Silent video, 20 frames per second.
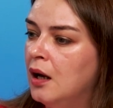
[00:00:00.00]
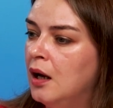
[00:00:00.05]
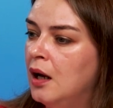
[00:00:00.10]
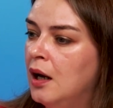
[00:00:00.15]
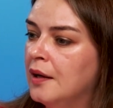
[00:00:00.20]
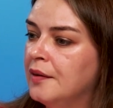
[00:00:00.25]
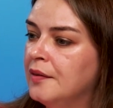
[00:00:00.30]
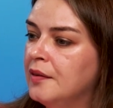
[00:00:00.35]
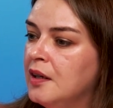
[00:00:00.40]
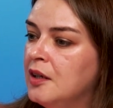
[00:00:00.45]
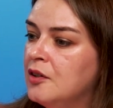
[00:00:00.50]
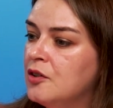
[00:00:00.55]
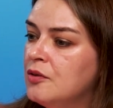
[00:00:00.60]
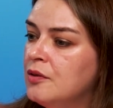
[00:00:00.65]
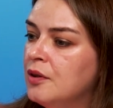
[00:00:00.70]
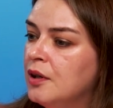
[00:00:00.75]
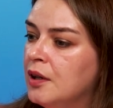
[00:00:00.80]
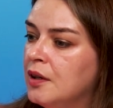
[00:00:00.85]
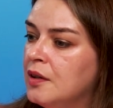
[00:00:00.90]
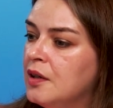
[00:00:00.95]
and
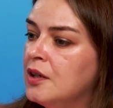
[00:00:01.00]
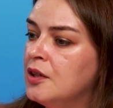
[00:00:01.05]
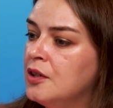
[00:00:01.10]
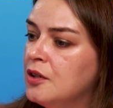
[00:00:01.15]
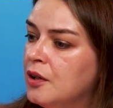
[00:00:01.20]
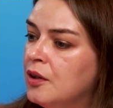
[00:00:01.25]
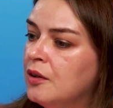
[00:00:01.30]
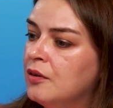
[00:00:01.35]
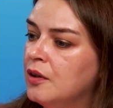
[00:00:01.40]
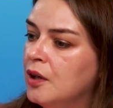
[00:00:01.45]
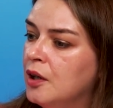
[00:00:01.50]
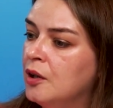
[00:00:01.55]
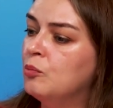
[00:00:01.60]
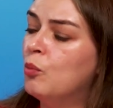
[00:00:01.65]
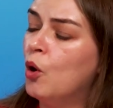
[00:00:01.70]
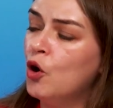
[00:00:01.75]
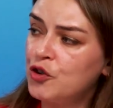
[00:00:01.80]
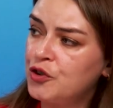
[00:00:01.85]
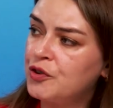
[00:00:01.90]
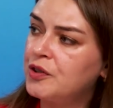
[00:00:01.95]
in, in, in, in
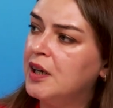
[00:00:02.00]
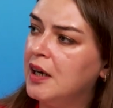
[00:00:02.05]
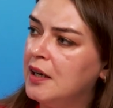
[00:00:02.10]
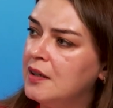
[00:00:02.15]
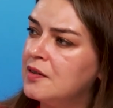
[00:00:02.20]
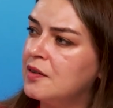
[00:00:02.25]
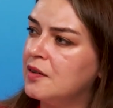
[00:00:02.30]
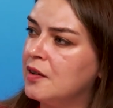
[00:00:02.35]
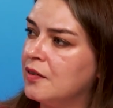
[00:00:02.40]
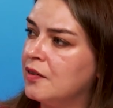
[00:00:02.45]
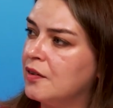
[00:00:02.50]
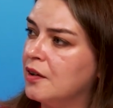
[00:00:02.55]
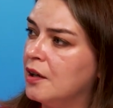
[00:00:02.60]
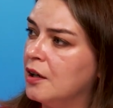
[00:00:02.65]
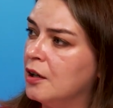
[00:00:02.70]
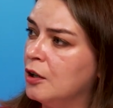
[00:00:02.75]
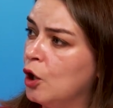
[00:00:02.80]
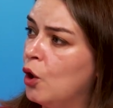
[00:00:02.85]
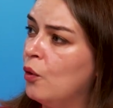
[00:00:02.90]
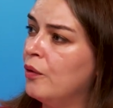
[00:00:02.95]
most cases uh,
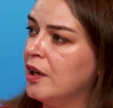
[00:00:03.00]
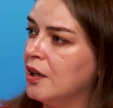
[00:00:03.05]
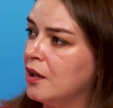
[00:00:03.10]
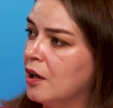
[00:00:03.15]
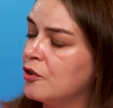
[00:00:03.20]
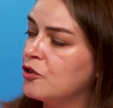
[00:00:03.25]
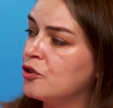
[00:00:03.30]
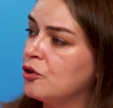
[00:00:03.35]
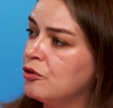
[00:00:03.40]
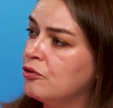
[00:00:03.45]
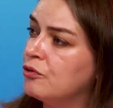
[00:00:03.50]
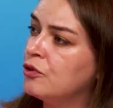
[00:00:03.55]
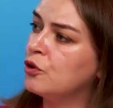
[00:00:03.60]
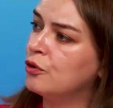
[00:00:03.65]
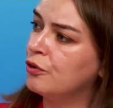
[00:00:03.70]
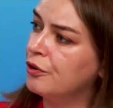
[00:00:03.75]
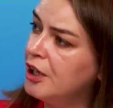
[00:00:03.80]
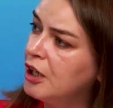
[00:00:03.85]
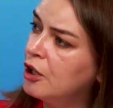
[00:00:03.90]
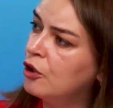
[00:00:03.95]
allowing us to, to
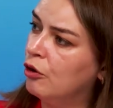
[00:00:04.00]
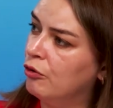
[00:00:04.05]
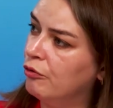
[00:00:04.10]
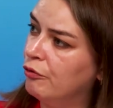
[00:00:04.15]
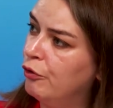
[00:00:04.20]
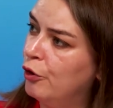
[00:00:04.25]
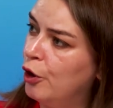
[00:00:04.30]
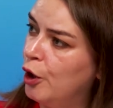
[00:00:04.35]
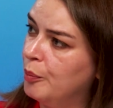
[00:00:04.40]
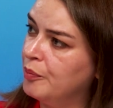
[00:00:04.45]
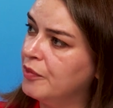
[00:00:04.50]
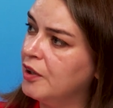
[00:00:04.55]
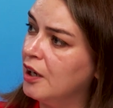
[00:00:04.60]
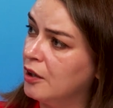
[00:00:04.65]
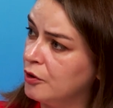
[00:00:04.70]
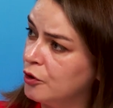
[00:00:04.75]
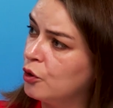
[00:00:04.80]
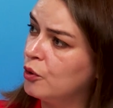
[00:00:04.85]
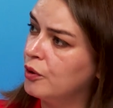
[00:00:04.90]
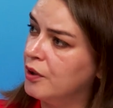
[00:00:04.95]
reconfirm the
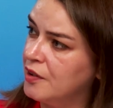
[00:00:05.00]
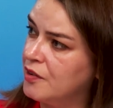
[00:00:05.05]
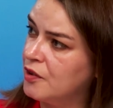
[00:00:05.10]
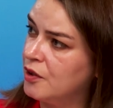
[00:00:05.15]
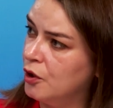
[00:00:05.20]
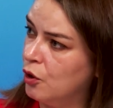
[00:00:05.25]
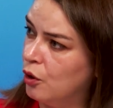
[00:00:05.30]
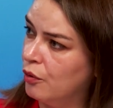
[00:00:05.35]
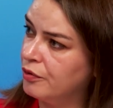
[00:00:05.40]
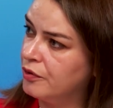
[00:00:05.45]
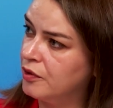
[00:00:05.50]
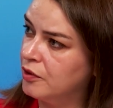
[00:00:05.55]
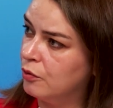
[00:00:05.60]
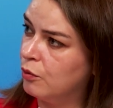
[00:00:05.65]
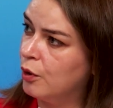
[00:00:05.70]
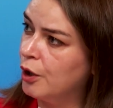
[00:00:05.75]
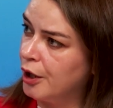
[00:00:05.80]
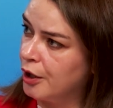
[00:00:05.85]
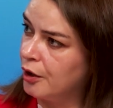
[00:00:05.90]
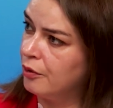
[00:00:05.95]
adequacy of the
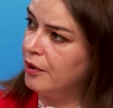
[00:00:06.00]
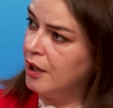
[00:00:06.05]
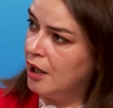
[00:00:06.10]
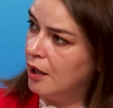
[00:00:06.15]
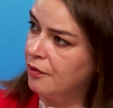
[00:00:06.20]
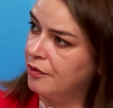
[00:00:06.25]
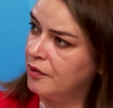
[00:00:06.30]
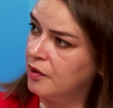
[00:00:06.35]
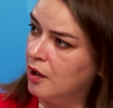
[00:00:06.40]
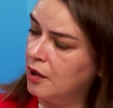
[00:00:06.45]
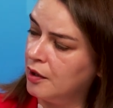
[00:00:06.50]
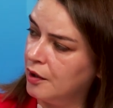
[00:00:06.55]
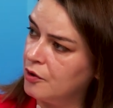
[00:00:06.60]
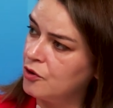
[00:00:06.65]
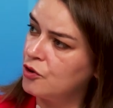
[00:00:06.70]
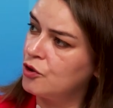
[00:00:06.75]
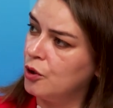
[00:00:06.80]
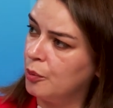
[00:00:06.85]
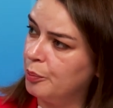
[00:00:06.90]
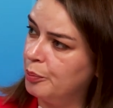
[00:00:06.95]
work we have done
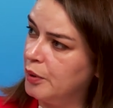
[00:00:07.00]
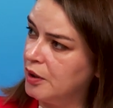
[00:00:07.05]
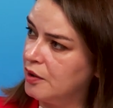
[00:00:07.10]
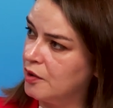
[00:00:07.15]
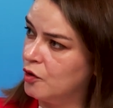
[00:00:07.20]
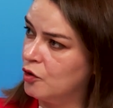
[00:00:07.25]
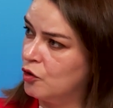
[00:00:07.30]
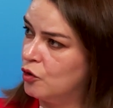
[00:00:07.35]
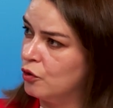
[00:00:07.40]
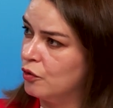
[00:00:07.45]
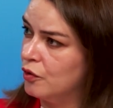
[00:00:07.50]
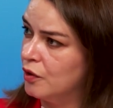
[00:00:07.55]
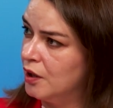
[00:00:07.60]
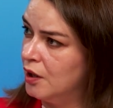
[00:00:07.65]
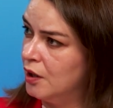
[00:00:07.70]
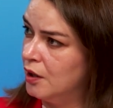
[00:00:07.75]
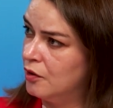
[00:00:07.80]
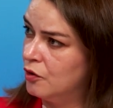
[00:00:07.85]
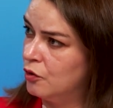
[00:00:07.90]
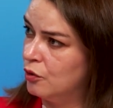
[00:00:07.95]
and submitted to
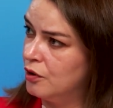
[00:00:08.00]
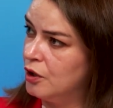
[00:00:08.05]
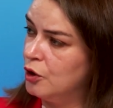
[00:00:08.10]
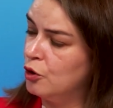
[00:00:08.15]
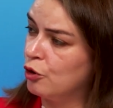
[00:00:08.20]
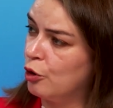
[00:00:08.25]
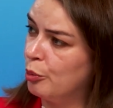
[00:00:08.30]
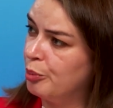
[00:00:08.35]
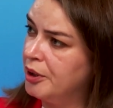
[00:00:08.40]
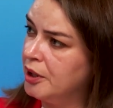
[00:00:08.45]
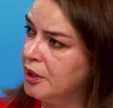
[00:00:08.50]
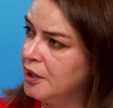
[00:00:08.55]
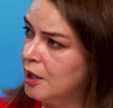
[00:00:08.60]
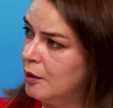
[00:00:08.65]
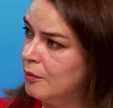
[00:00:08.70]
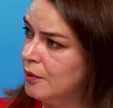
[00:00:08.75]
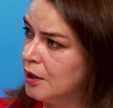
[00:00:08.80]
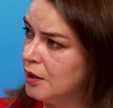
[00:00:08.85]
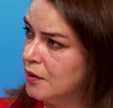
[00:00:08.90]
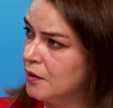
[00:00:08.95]
the, to the European
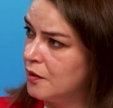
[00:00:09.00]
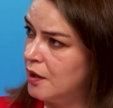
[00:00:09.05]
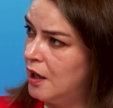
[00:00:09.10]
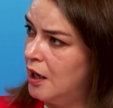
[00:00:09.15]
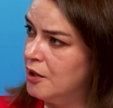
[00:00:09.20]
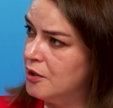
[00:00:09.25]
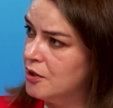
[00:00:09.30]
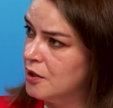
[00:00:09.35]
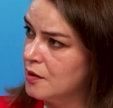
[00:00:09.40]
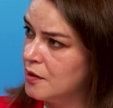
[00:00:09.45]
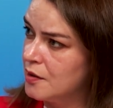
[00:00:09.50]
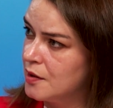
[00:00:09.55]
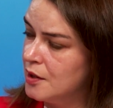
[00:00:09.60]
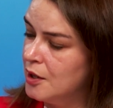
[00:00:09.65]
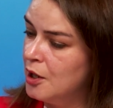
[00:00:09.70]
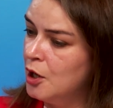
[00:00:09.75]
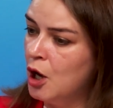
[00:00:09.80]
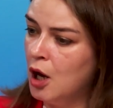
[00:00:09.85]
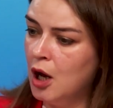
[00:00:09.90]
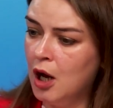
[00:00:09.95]
Chemicals
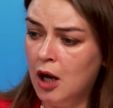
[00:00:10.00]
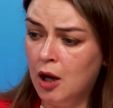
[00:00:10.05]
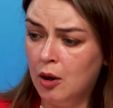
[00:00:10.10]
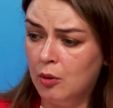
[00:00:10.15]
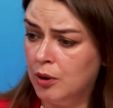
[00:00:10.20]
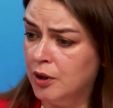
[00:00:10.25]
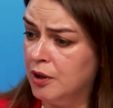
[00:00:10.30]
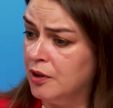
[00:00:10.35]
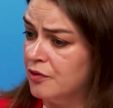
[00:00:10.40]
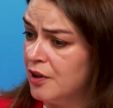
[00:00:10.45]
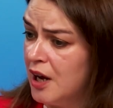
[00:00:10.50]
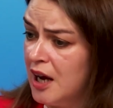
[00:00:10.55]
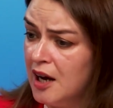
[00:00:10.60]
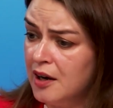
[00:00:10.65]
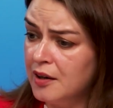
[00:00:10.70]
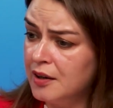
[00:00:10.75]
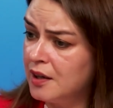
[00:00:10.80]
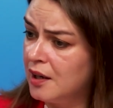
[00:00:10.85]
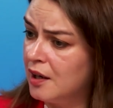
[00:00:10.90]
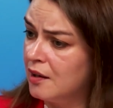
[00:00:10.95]
Agency. In
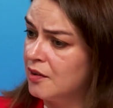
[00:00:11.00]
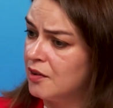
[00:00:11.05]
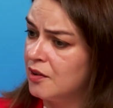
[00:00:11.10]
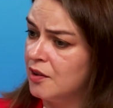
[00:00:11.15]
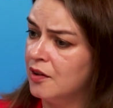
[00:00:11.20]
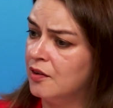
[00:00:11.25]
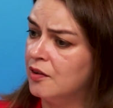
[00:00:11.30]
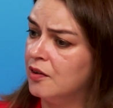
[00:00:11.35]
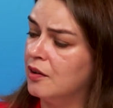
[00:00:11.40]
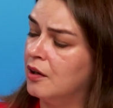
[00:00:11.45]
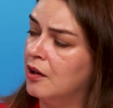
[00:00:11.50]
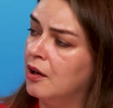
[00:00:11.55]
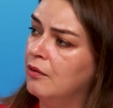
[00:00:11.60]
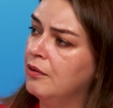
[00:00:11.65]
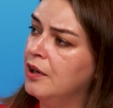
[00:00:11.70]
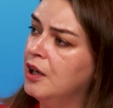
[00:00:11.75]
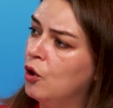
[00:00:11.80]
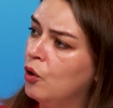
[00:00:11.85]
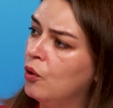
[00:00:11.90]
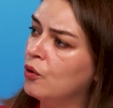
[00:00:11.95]
rare cases, uh,
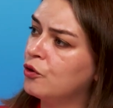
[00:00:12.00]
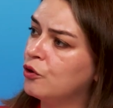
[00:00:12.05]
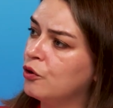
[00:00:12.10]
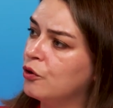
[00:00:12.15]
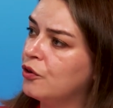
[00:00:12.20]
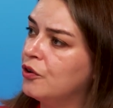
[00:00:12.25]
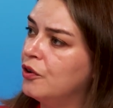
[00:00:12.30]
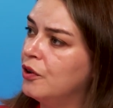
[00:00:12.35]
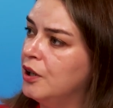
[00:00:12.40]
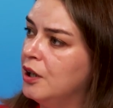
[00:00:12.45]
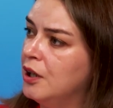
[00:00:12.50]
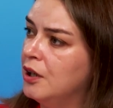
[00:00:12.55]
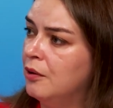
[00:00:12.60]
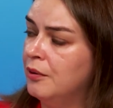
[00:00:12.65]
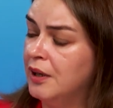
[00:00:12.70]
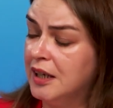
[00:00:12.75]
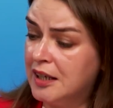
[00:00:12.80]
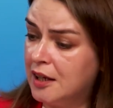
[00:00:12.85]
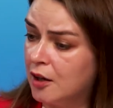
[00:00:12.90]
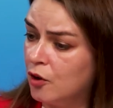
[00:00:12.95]
we also see,
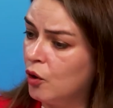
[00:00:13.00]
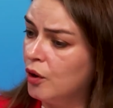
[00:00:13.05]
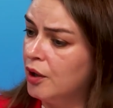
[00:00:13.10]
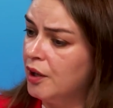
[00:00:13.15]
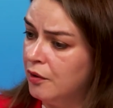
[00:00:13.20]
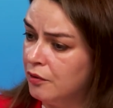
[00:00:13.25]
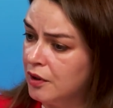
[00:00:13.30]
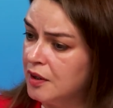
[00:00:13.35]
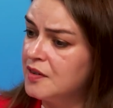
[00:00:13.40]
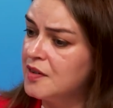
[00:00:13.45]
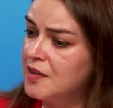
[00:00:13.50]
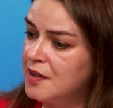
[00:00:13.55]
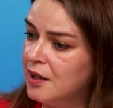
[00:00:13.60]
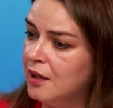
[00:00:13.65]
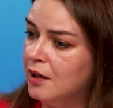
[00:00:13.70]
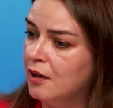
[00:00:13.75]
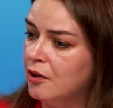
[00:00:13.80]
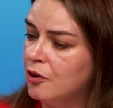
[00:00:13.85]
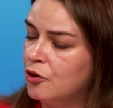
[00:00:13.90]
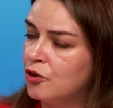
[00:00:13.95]
we can even
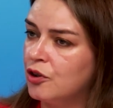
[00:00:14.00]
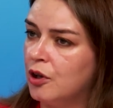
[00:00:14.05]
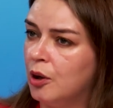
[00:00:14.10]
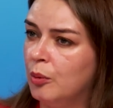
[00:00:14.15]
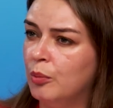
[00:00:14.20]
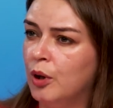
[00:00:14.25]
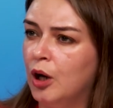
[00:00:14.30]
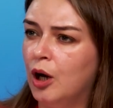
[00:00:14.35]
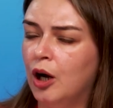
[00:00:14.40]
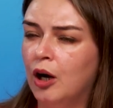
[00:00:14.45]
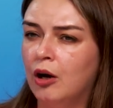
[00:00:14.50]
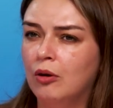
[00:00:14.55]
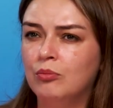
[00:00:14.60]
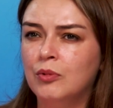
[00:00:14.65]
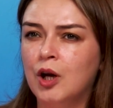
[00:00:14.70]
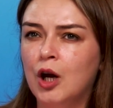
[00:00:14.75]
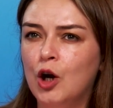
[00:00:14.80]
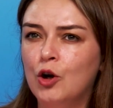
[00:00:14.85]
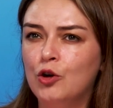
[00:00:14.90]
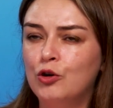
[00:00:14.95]
see uh, some uh,
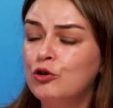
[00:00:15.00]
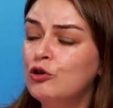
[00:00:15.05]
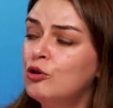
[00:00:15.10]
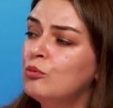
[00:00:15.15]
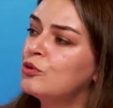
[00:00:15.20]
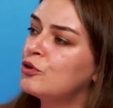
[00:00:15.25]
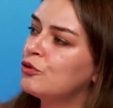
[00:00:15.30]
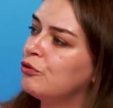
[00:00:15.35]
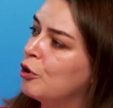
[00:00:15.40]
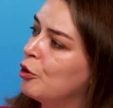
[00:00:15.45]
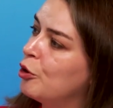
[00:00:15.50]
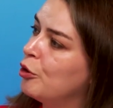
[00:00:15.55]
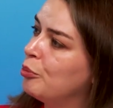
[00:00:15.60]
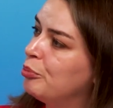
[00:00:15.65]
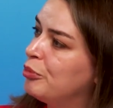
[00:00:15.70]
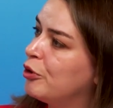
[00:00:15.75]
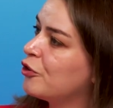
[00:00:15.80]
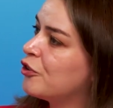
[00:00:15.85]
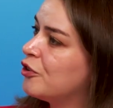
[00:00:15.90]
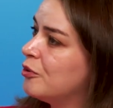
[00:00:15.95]
rooms for
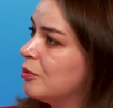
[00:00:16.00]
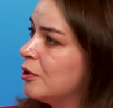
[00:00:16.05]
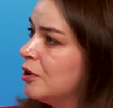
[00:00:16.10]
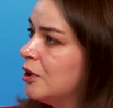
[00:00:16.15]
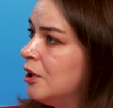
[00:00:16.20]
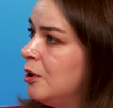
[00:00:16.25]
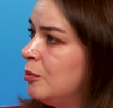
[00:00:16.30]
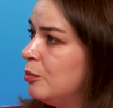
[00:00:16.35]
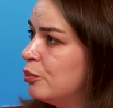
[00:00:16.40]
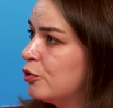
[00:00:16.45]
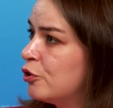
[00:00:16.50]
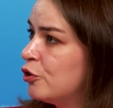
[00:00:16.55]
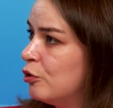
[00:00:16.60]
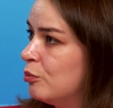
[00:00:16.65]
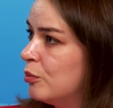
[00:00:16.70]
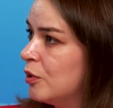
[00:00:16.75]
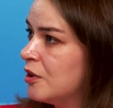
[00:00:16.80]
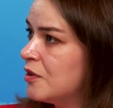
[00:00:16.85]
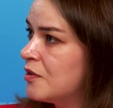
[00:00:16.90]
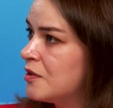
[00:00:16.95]
possible
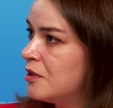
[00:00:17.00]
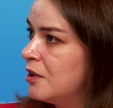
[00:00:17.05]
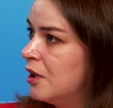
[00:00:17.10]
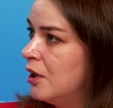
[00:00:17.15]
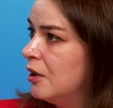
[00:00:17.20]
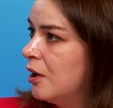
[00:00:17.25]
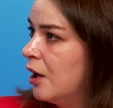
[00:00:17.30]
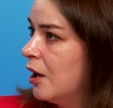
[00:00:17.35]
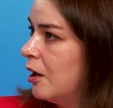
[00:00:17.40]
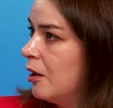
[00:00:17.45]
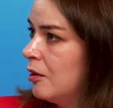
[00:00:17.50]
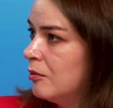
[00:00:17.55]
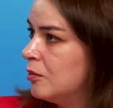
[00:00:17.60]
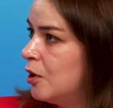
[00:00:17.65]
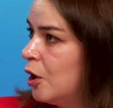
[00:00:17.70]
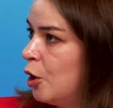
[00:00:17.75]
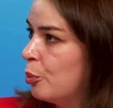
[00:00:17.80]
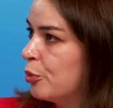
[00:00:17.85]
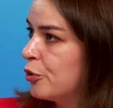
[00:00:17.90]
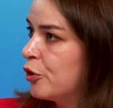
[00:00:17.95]
improvements in uh,
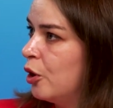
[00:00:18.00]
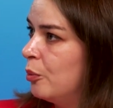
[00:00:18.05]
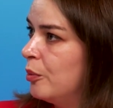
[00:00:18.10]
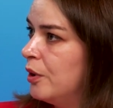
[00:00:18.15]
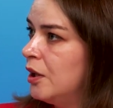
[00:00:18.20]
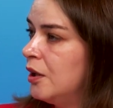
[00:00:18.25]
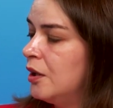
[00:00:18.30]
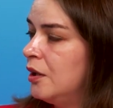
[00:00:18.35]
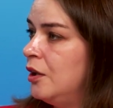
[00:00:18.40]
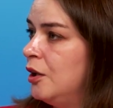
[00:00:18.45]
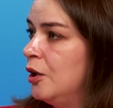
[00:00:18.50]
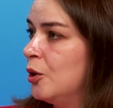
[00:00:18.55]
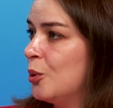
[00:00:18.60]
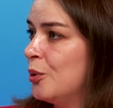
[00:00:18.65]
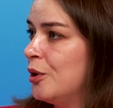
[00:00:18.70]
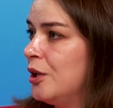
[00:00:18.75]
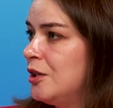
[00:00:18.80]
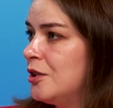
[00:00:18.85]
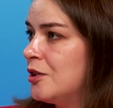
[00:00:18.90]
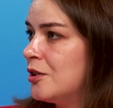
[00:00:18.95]
upcoming EU
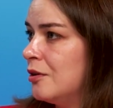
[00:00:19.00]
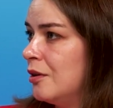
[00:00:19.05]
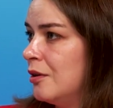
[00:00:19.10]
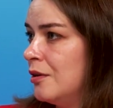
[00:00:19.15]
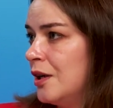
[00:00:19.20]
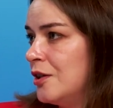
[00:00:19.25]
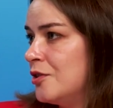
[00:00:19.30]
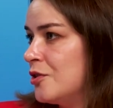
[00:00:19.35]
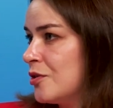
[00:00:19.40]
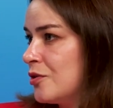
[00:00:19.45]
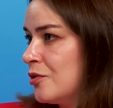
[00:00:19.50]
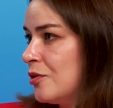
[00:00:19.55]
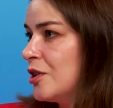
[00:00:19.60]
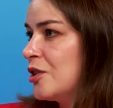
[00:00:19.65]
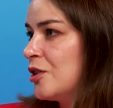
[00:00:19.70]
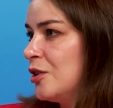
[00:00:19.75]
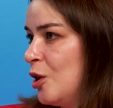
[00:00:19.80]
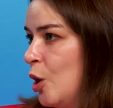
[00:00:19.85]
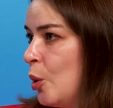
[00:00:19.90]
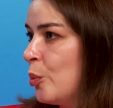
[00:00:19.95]
REACH uh,
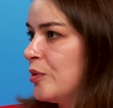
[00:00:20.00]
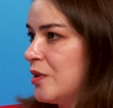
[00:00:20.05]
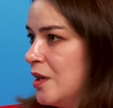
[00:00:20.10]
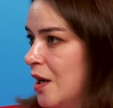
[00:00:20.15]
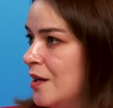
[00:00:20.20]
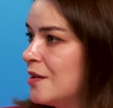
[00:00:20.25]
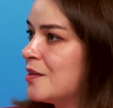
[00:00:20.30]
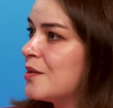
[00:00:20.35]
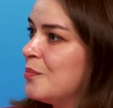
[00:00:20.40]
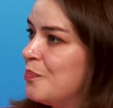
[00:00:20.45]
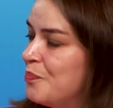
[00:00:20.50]
registration update.